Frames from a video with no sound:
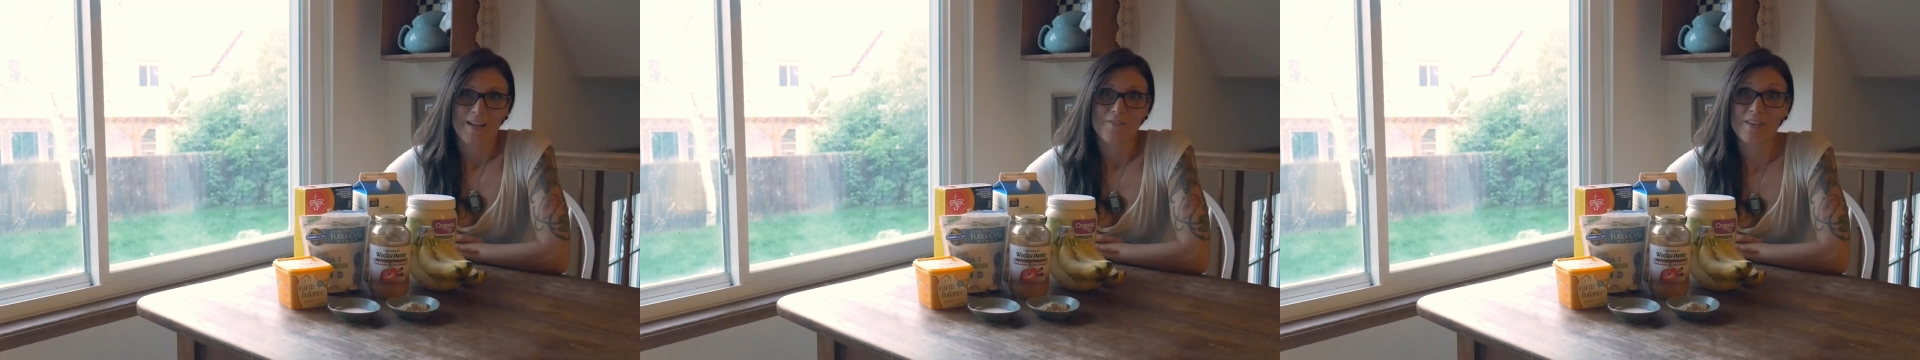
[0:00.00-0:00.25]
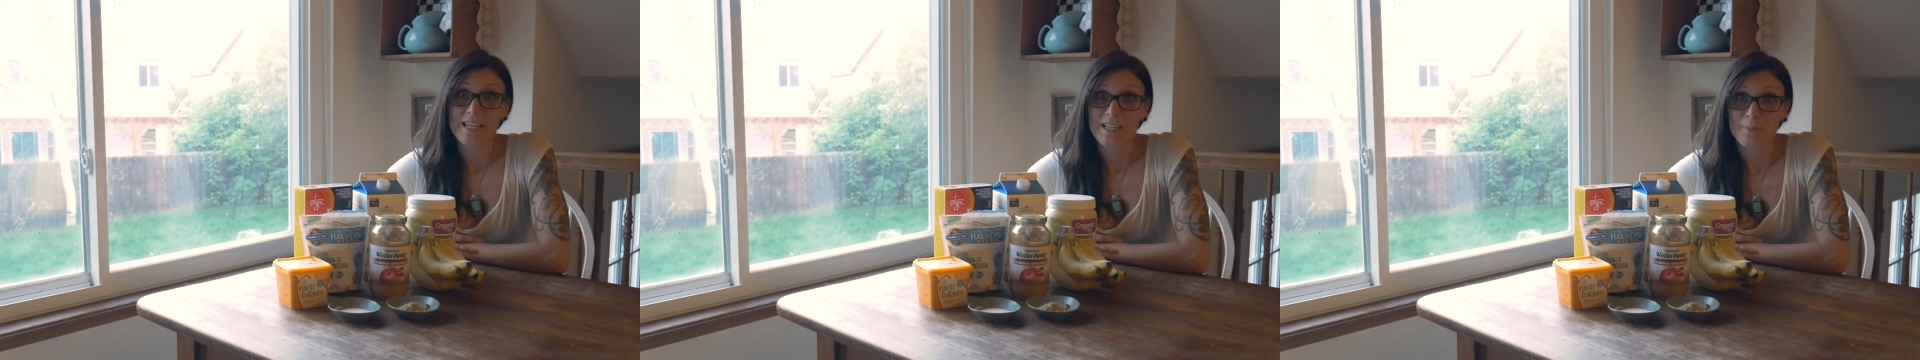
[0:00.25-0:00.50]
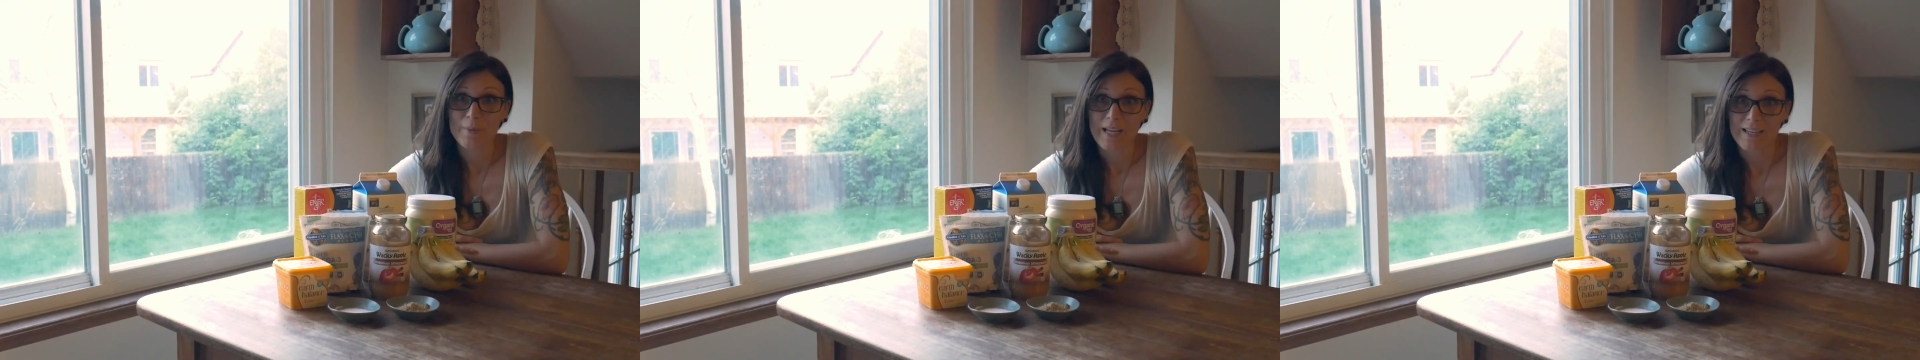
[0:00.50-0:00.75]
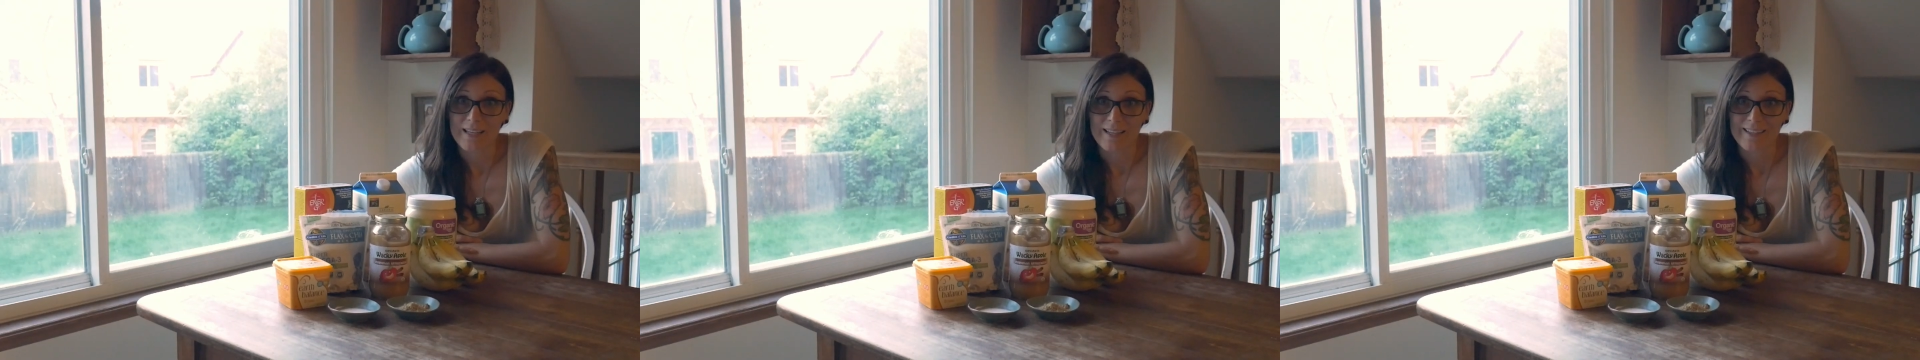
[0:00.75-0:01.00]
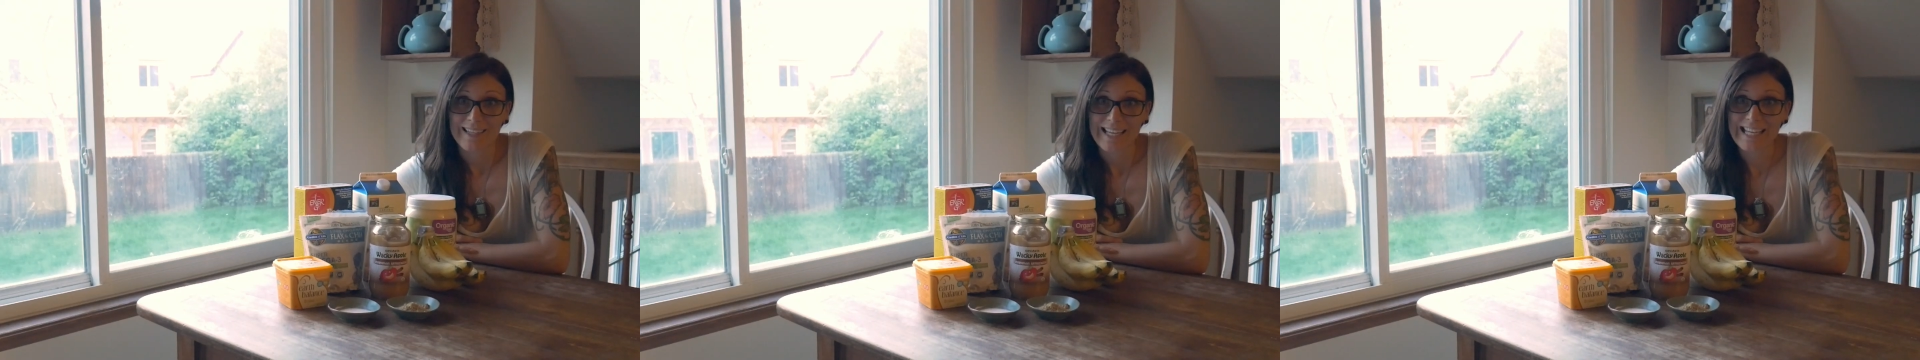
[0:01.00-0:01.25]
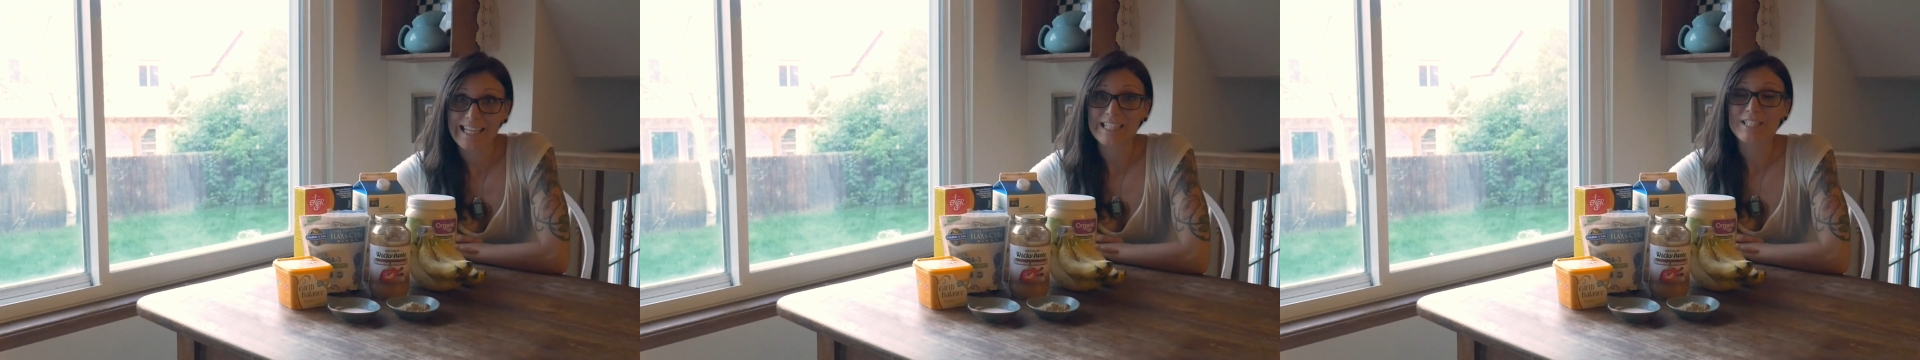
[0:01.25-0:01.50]
Vegan baking.
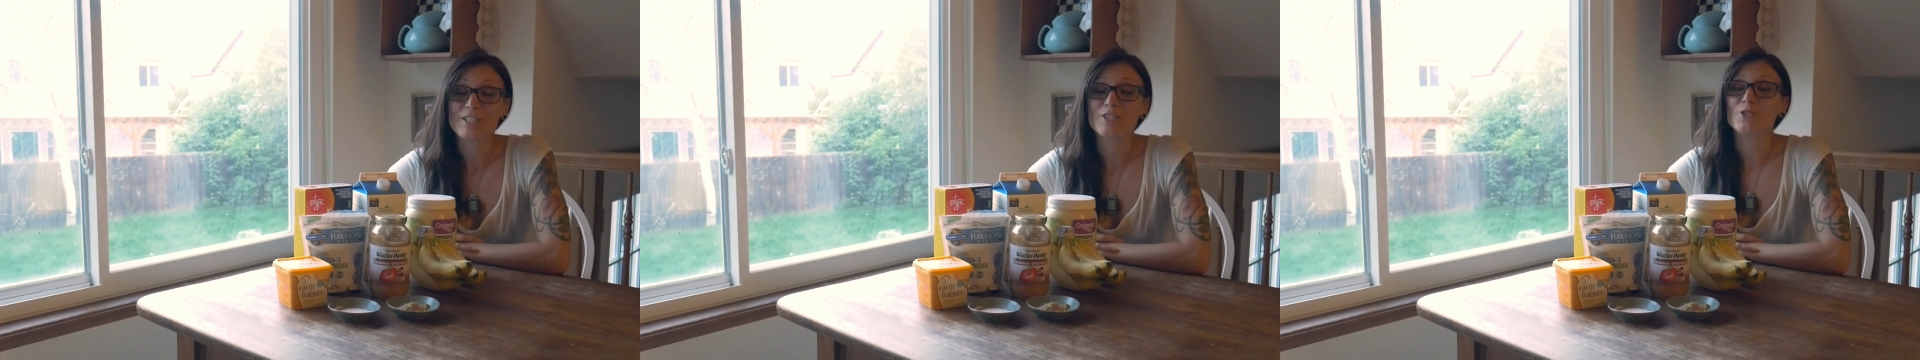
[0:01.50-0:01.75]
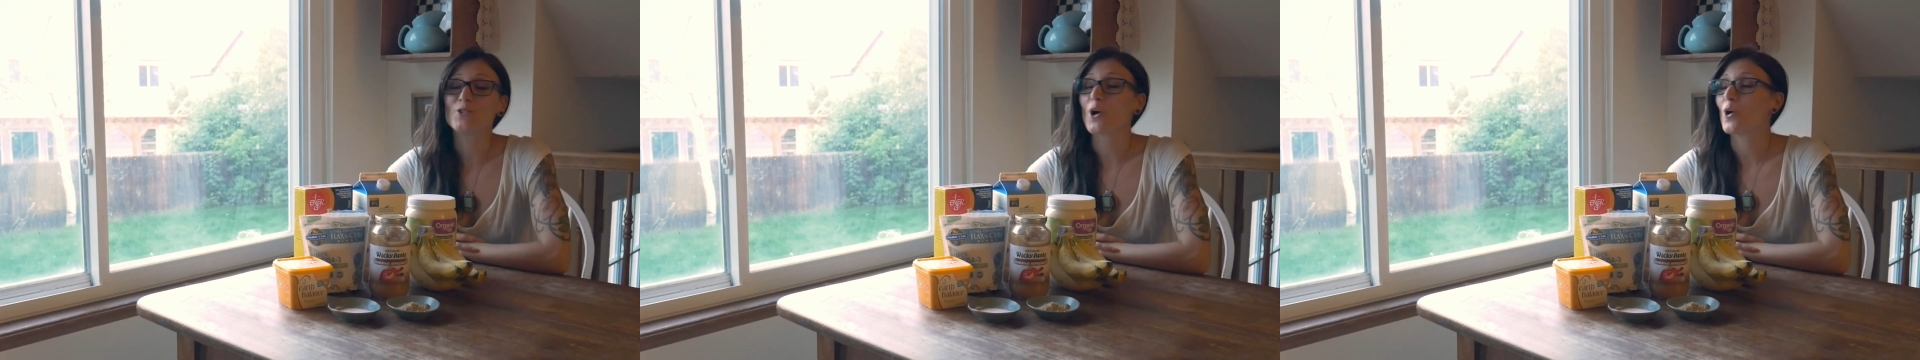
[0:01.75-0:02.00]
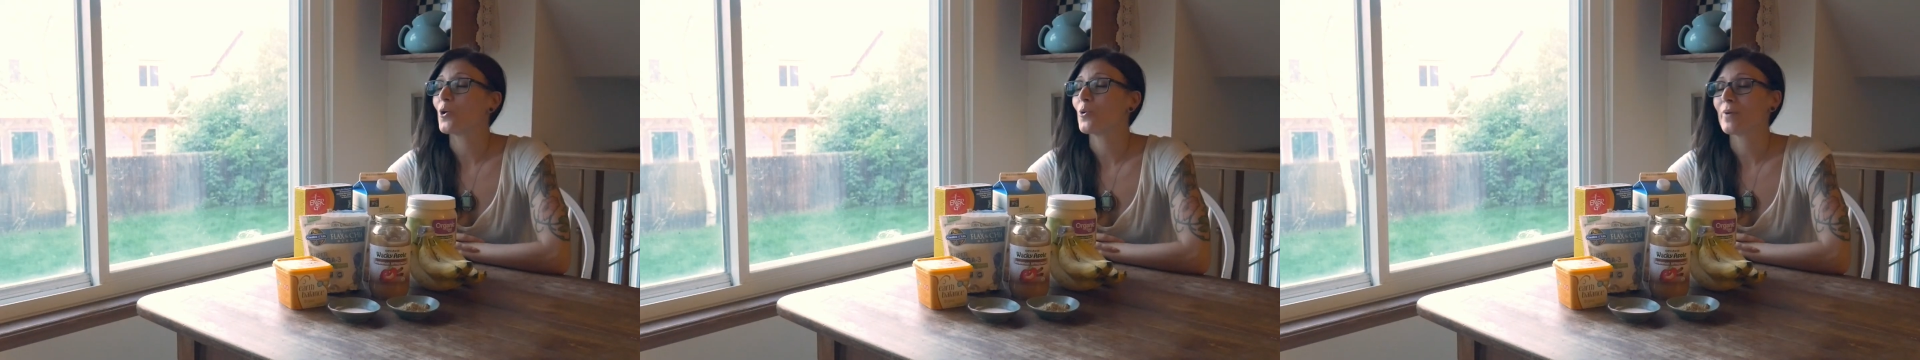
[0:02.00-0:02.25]
It is so